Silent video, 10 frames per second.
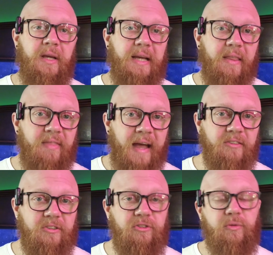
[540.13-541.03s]
in that
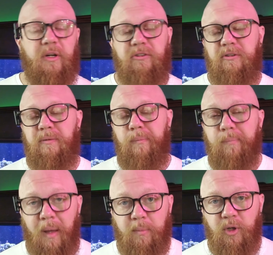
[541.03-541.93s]
situation,
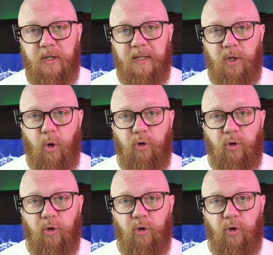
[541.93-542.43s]
maybe you need to go